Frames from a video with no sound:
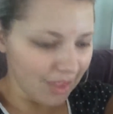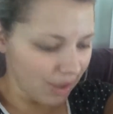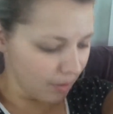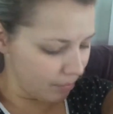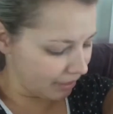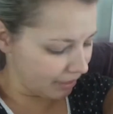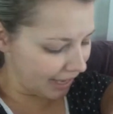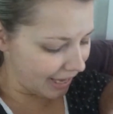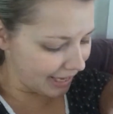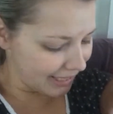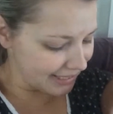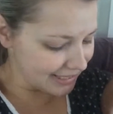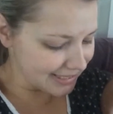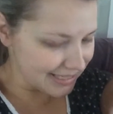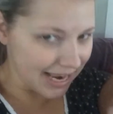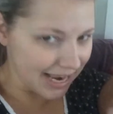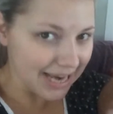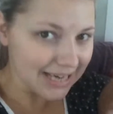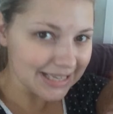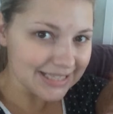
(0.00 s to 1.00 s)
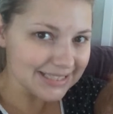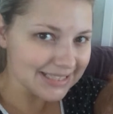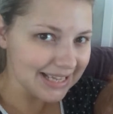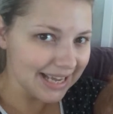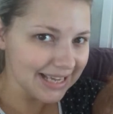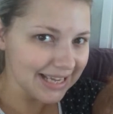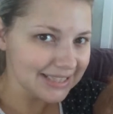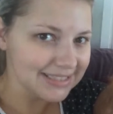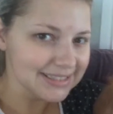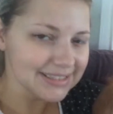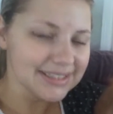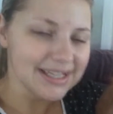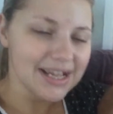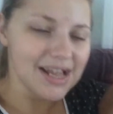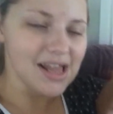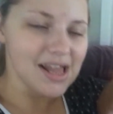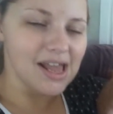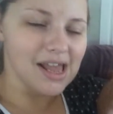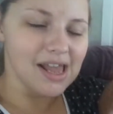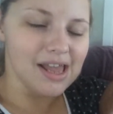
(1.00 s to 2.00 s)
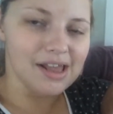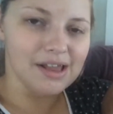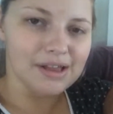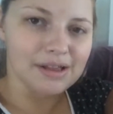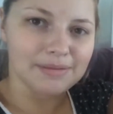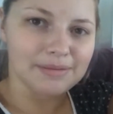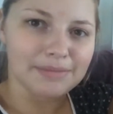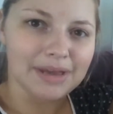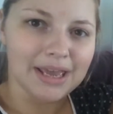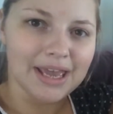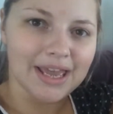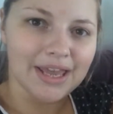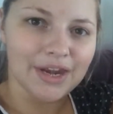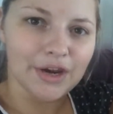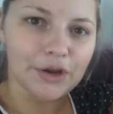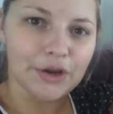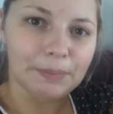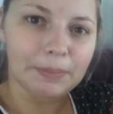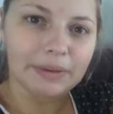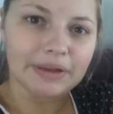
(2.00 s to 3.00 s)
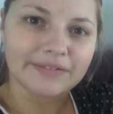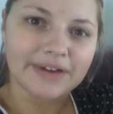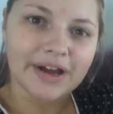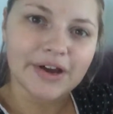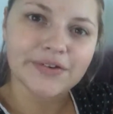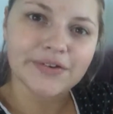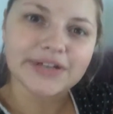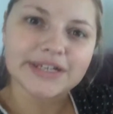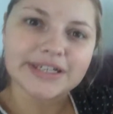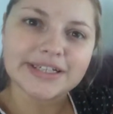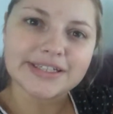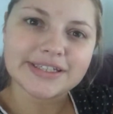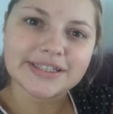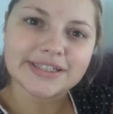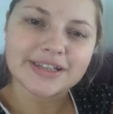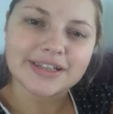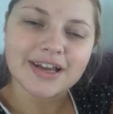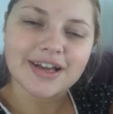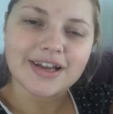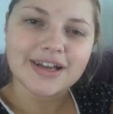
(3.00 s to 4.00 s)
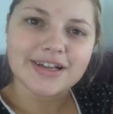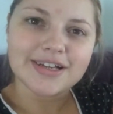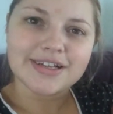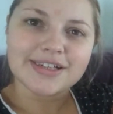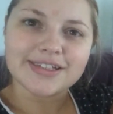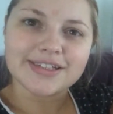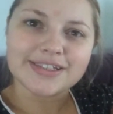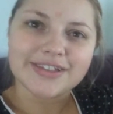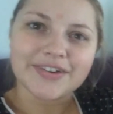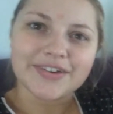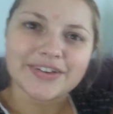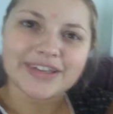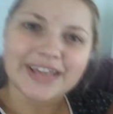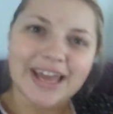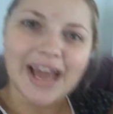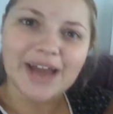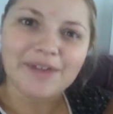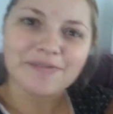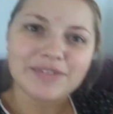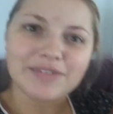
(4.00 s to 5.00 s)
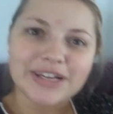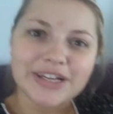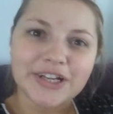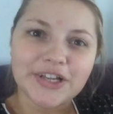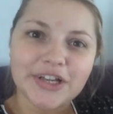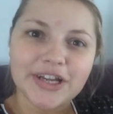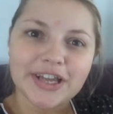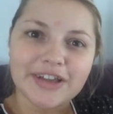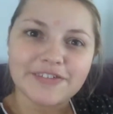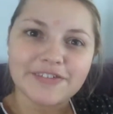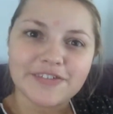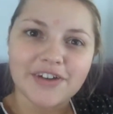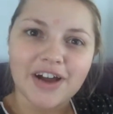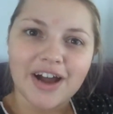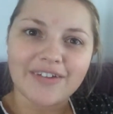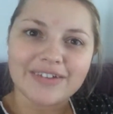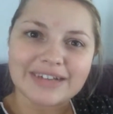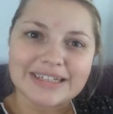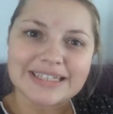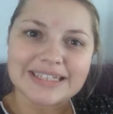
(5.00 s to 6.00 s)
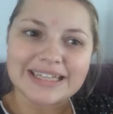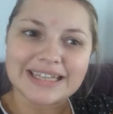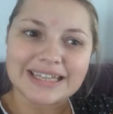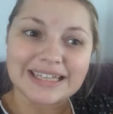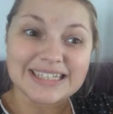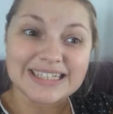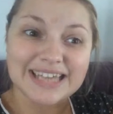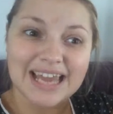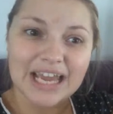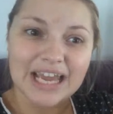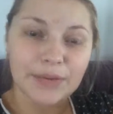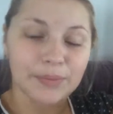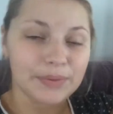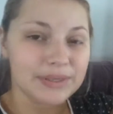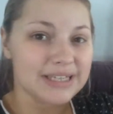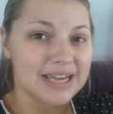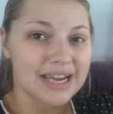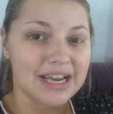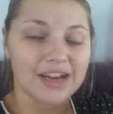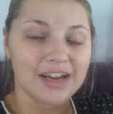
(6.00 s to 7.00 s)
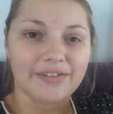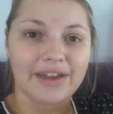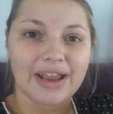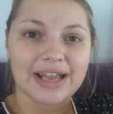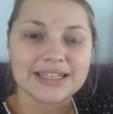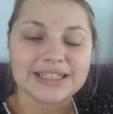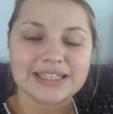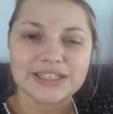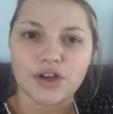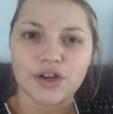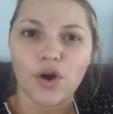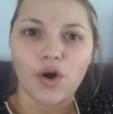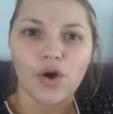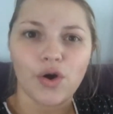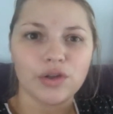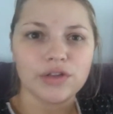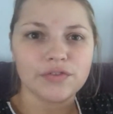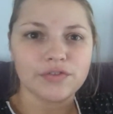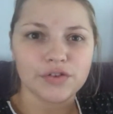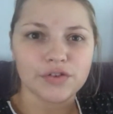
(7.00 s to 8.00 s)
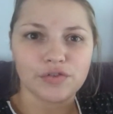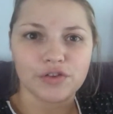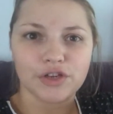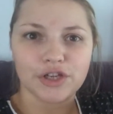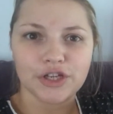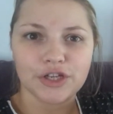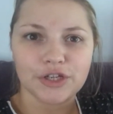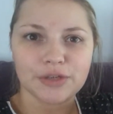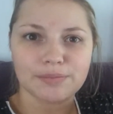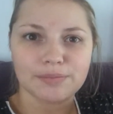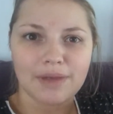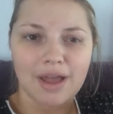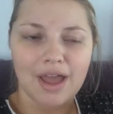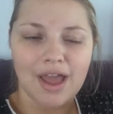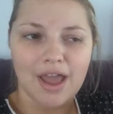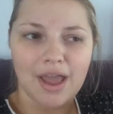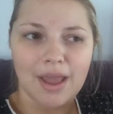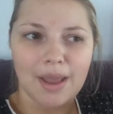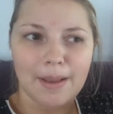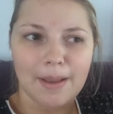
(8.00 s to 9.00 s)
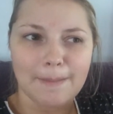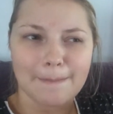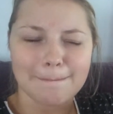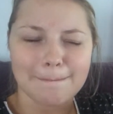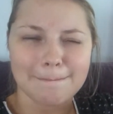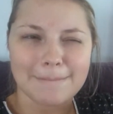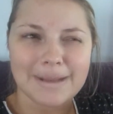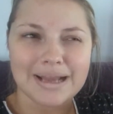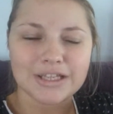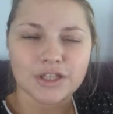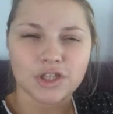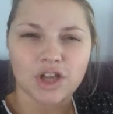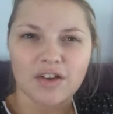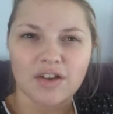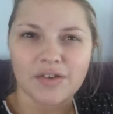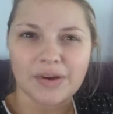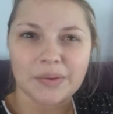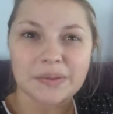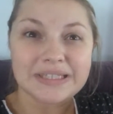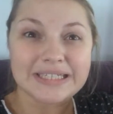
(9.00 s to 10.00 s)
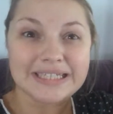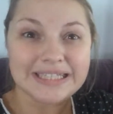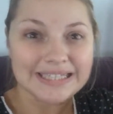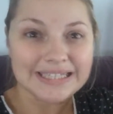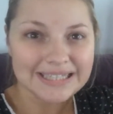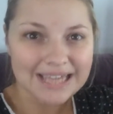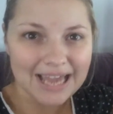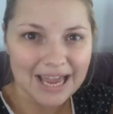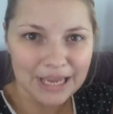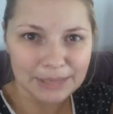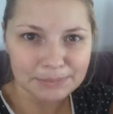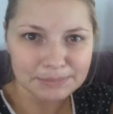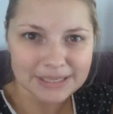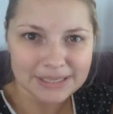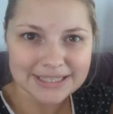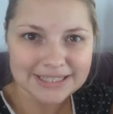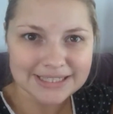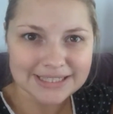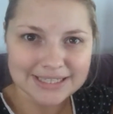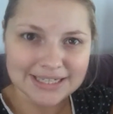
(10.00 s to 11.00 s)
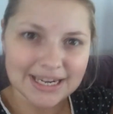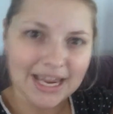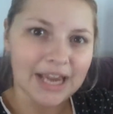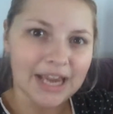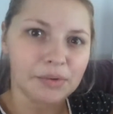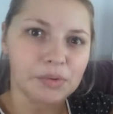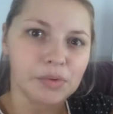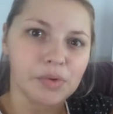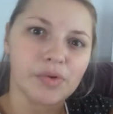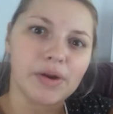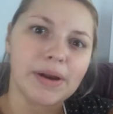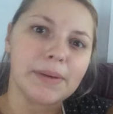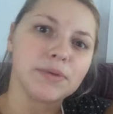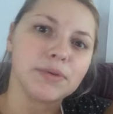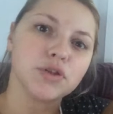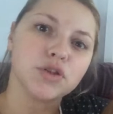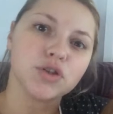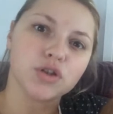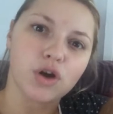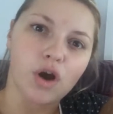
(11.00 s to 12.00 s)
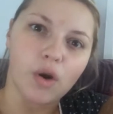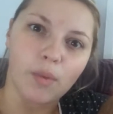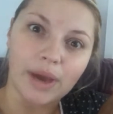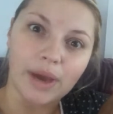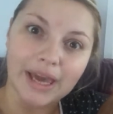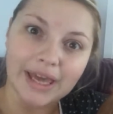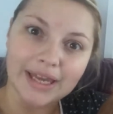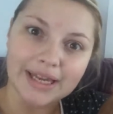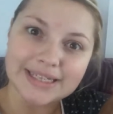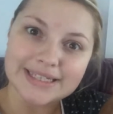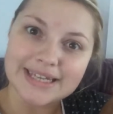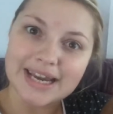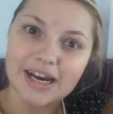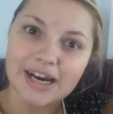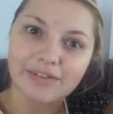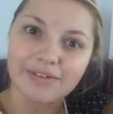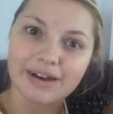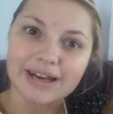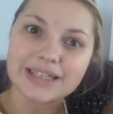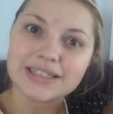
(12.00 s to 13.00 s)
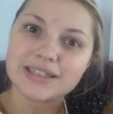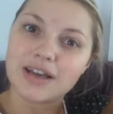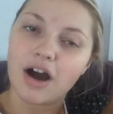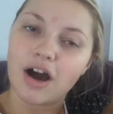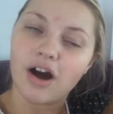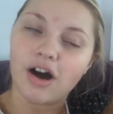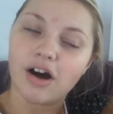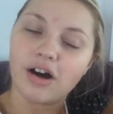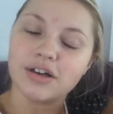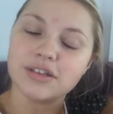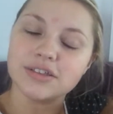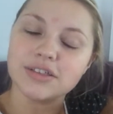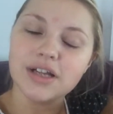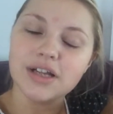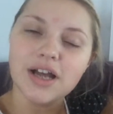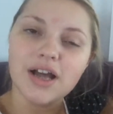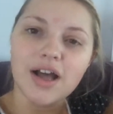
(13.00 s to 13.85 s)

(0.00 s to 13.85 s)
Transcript: And we're getting a taxi um, in a couple of hours. So yeah, I'm really looking forward to the day. We decorated all of the room um, sort of around tea time yesterday. We were able to go in and decorate it all.